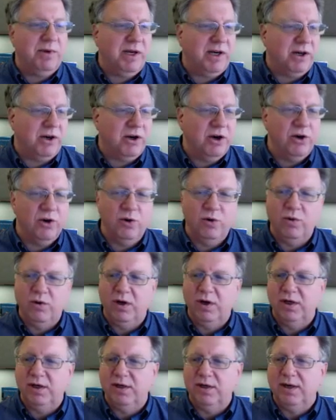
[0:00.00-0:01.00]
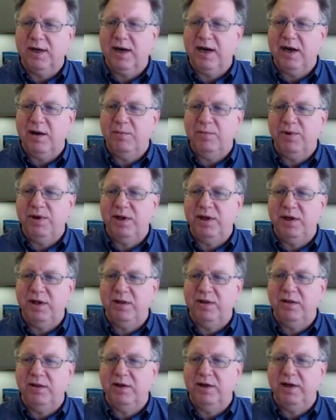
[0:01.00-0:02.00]
I'm going to go
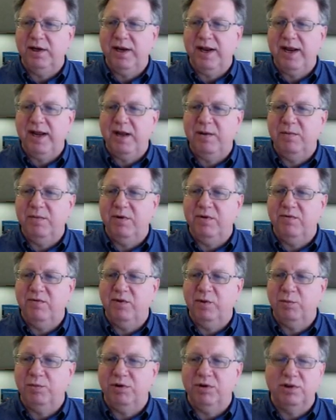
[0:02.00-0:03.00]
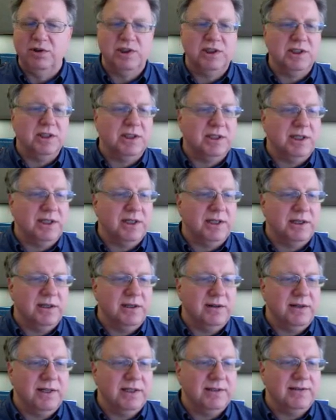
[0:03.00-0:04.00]
copy the name of the person
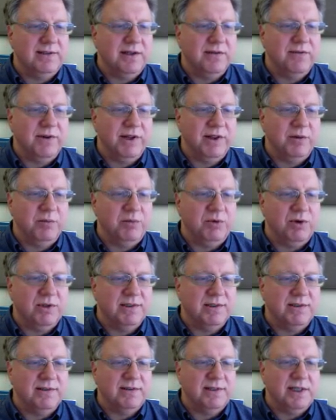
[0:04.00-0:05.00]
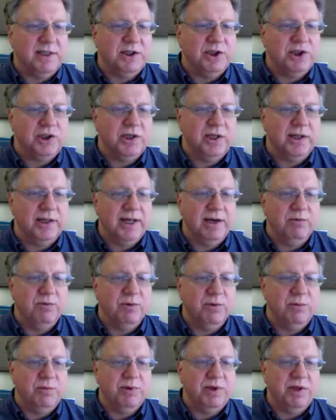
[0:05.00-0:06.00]
in that's giving the presentation, and that
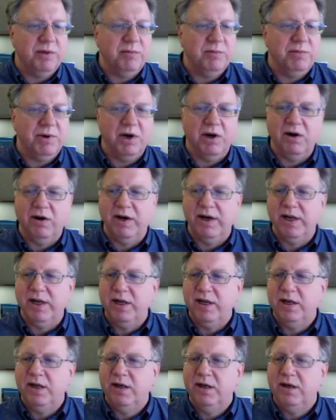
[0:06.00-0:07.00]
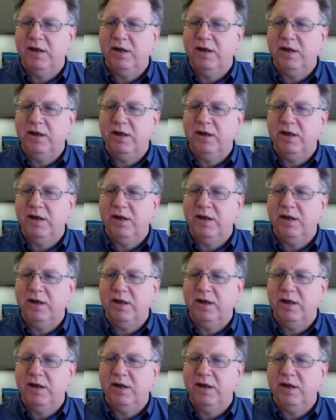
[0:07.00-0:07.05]
would be Barry